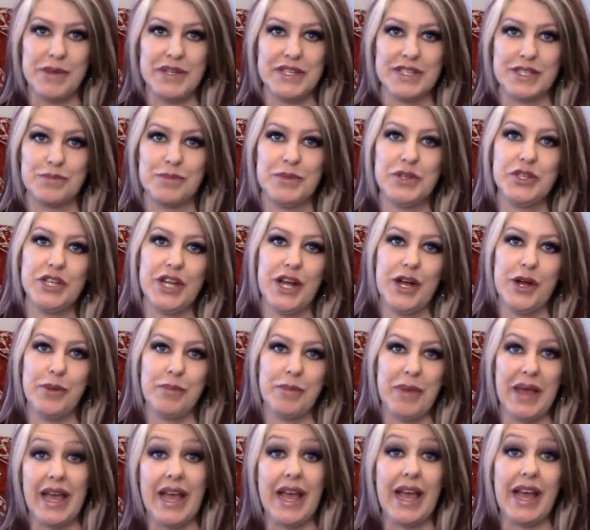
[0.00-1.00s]
It's Michelle
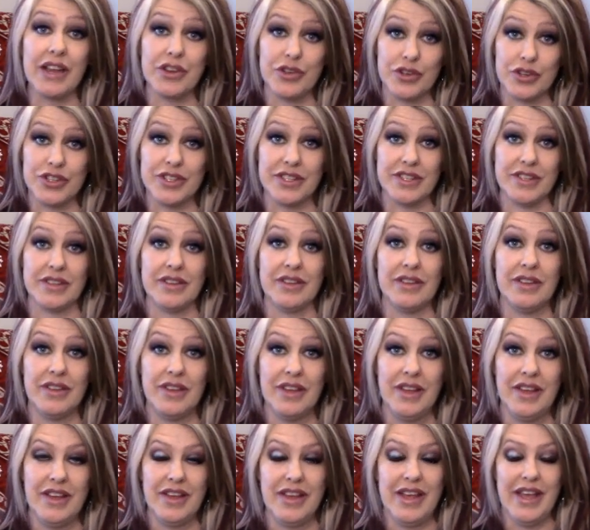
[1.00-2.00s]
May Anderson.
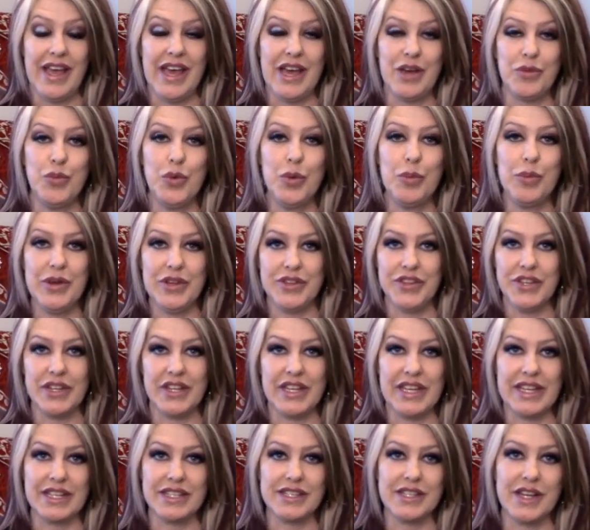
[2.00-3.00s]
And we'll put the
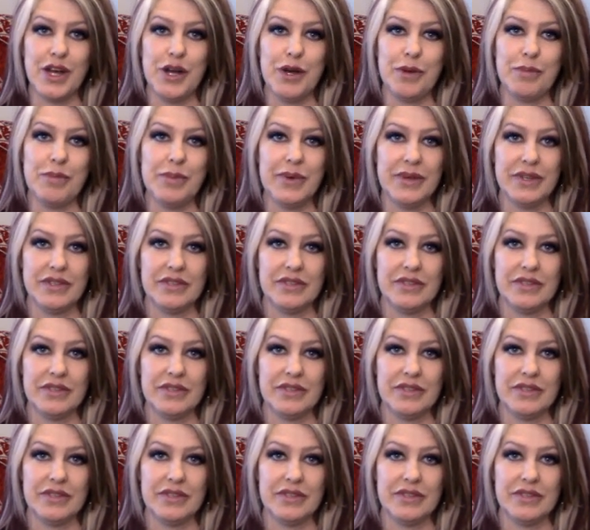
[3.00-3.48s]
links up